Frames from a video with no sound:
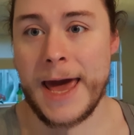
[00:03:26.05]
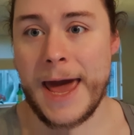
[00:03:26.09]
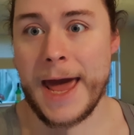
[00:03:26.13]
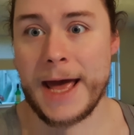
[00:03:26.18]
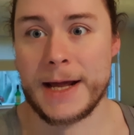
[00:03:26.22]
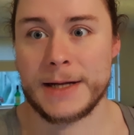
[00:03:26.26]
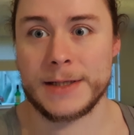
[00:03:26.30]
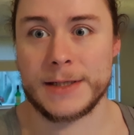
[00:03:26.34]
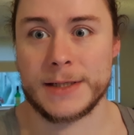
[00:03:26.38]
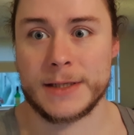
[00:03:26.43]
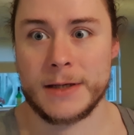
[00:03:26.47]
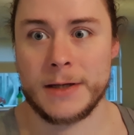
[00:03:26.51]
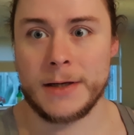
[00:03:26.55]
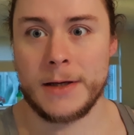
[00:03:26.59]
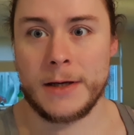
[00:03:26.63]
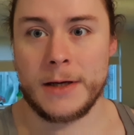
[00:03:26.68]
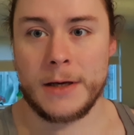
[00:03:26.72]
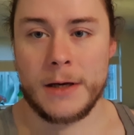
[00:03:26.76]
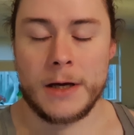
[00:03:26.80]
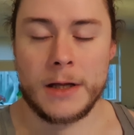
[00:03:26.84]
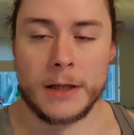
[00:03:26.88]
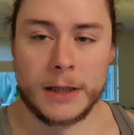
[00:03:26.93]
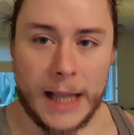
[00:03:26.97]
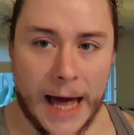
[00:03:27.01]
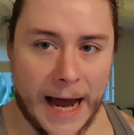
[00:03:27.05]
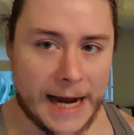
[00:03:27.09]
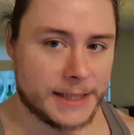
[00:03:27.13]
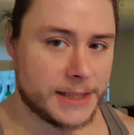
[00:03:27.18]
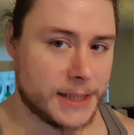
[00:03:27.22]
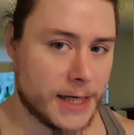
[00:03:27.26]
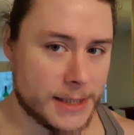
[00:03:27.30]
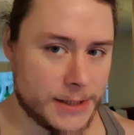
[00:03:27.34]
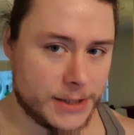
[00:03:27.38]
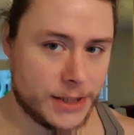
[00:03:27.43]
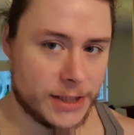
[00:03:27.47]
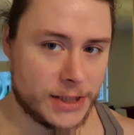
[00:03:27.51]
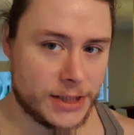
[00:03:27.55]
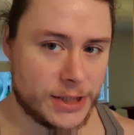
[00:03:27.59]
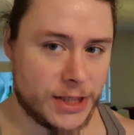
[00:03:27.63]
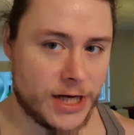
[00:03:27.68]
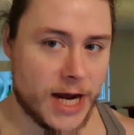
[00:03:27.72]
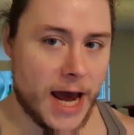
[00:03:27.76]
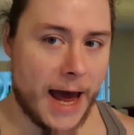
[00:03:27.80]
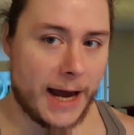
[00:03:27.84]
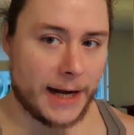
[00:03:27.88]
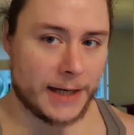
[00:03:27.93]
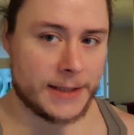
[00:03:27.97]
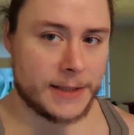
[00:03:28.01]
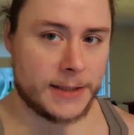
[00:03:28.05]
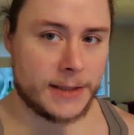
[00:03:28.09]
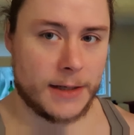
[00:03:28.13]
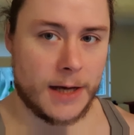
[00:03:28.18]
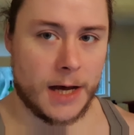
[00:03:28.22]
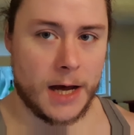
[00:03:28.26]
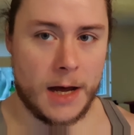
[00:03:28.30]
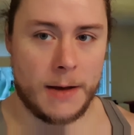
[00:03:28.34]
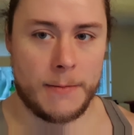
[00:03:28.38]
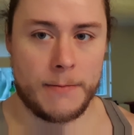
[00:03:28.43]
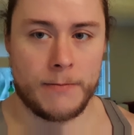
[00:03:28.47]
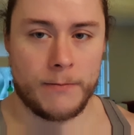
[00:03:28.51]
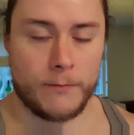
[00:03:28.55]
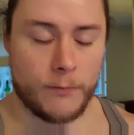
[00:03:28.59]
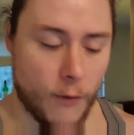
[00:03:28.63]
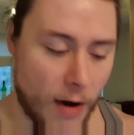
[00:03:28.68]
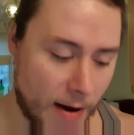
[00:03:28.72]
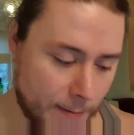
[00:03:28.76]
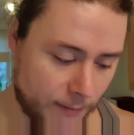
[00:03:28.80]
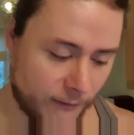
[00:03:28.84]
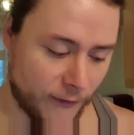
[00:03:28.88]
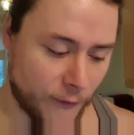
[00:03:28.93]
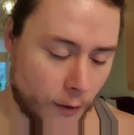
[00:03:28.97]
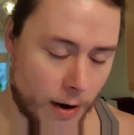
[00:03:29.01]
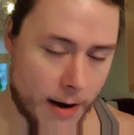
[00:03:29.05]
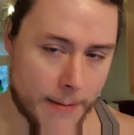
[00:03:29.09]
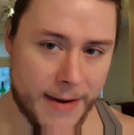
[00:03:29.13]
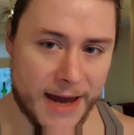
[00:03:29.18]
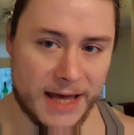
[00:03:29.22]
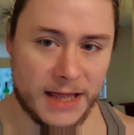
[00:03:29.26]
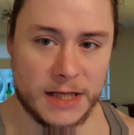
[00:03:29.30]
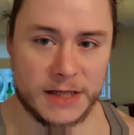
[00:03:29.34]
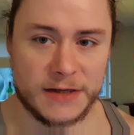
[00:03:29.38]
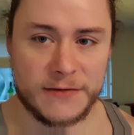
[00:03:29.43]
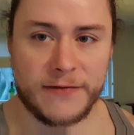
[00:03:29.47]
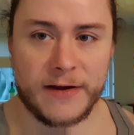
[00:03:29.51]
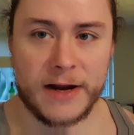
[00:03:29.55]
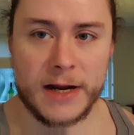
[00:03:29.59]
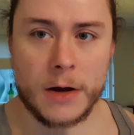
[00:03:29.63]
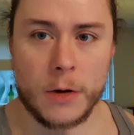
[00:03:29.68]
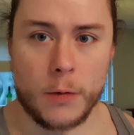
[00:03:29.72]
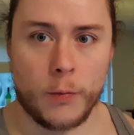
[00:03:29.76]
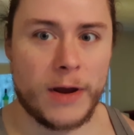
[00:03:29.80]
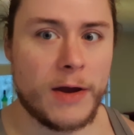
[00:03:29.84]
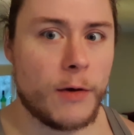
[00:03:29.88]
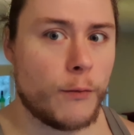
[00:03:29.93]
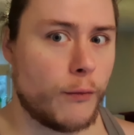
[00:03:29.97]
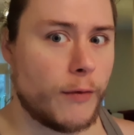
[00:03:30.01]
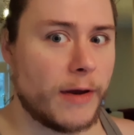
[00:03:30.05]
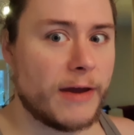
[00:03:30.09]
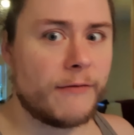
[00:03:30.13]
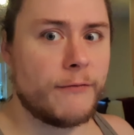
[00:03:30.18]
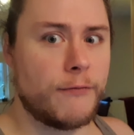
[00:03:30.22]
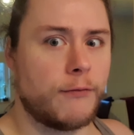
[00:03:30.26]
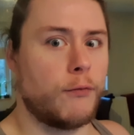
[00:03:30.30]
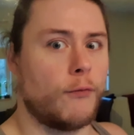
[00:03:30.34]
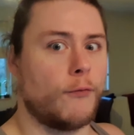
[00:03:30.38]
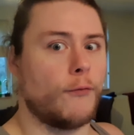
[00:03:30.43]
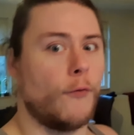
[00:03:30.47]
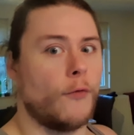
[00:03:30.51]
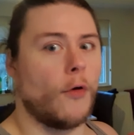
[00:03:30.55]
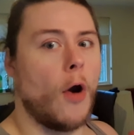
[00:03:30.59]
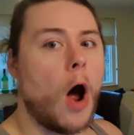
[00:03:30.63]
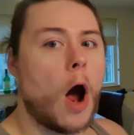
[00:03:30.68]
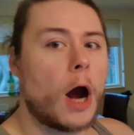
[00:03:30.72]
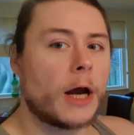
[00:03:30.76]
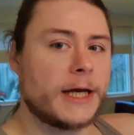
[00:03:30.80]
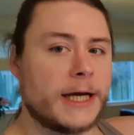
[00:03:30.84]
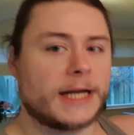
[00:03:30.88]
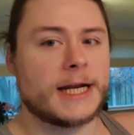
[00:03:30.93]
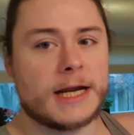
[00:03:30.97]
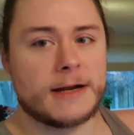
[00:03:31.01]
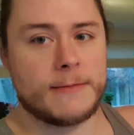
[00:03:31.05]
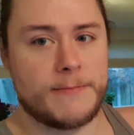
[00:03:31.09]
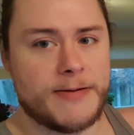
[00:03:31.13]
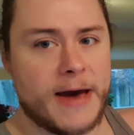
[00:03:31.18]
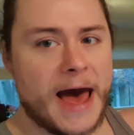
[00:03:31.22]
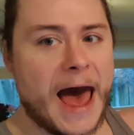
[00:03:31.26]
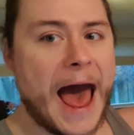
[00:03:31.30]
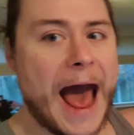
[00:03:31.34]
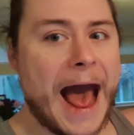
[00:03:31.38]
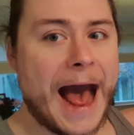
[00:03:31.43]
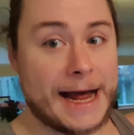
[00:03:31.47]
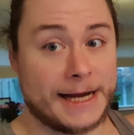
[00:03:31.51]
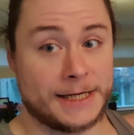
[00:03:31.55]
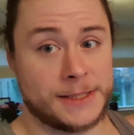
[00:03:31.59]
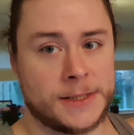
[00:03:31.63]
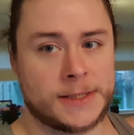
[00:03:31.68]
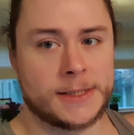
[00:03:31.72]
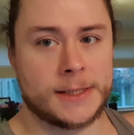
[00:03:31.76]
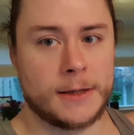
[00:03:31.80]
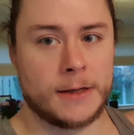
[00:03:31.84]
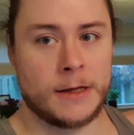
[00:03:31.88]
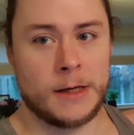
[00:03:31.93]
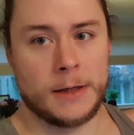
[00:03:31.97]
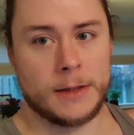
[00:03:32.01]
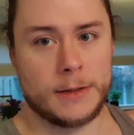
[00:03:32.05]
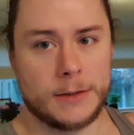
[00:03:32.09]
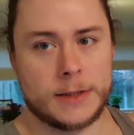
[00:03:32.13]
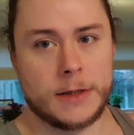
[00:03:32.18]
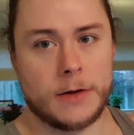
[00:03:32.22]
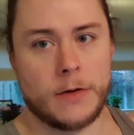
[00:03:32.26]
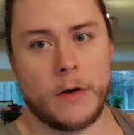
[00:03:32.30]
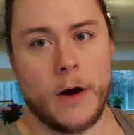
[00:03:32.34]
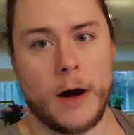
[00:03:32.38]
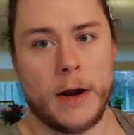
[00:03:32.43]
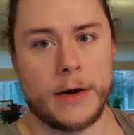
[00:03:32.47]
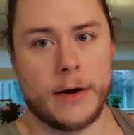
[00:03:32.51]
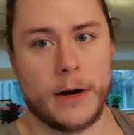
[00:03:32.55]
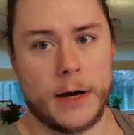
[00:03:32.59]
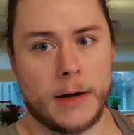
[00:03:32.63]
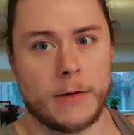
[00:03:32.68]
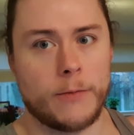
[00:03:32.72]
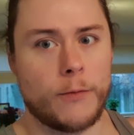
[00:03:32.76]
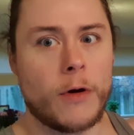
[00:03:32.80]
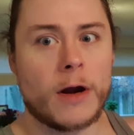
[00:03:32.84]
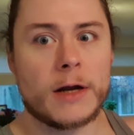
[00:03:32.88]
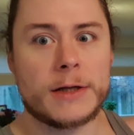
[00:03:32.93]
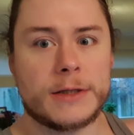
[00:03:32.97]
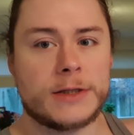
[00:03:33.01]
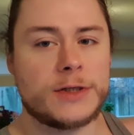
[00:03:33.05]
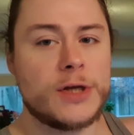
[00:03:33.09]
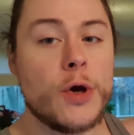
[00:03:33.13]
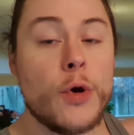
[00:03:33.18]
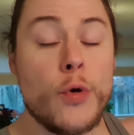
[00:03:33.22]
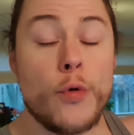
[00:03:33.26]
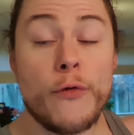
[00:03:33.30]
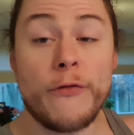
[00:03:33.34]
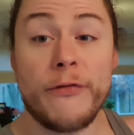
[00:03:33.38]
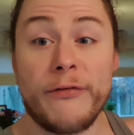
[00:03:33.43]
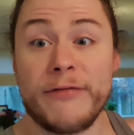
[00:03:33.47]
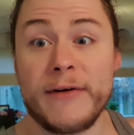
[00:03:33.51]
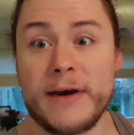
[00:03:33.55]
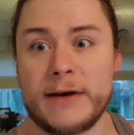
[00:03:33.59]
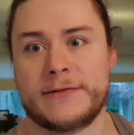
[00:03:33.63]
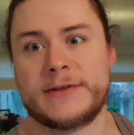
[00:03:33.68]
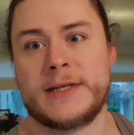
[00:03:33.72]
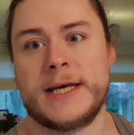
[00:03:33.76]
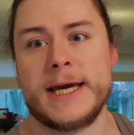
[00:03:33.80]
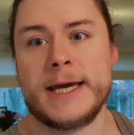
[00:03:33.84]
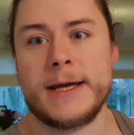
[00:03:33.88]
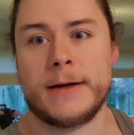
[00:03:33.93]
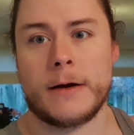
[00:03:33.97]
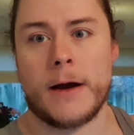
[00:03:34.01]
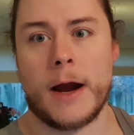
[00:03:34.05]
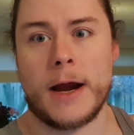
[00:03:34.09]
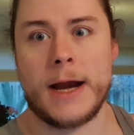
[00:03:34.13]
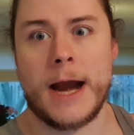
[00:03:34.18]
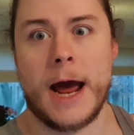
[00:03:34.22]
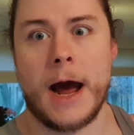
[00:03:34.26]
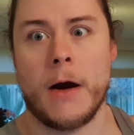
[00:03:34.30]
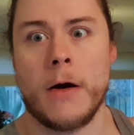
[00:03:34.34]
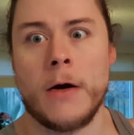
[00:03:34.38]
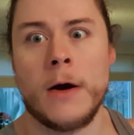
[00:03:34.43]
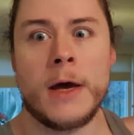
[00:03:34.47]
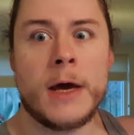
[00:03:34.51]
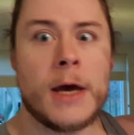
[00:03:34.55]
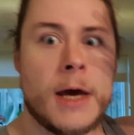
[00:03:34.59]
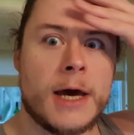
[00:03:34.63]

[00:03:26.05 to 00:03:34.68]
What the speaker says: And last I just checked, right before I made this video, we've rocketed past 200. We're at 215 right now.